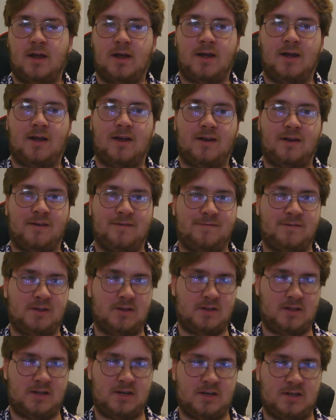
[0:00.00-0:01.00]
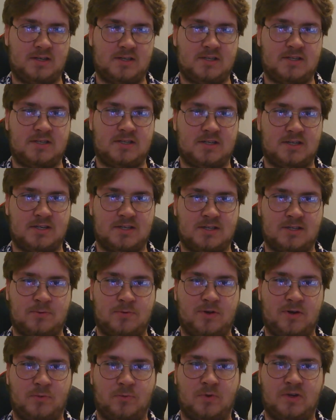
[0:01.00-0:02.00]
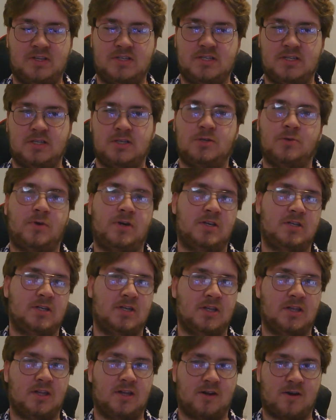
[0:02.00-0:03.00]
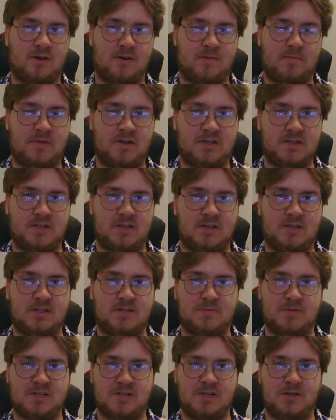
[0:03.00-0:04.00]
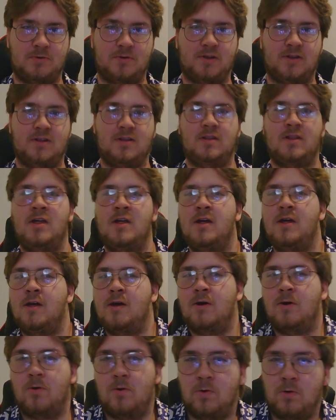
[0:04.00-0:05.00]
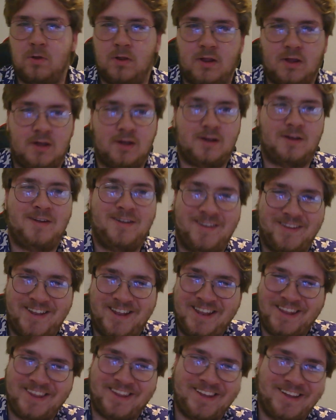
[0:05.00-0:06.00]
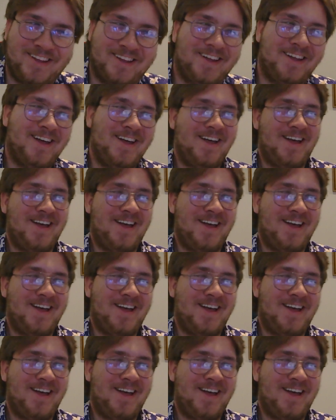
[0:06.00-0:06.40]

and I feel that it's quite well situated in the current meta, especially with all the the